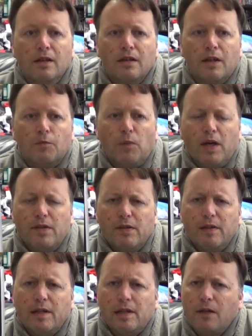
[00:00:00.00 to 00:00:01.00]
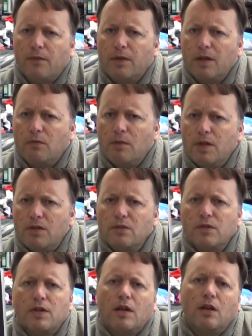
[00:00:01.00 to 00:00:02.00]
they've basically left the
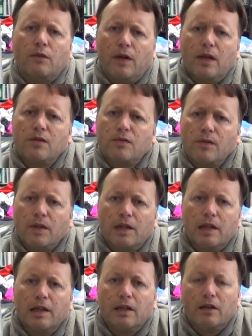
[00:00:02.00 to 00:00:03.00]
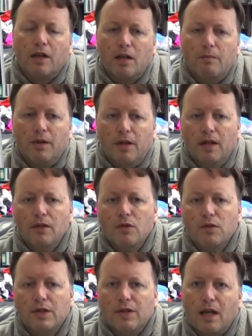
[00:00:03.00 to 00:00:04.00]
original sound effects from the Coleco game in there
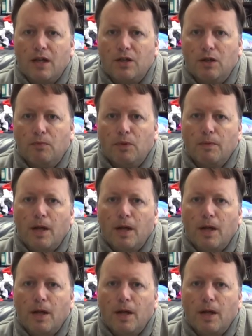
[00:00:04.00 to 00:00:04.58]
using that chip,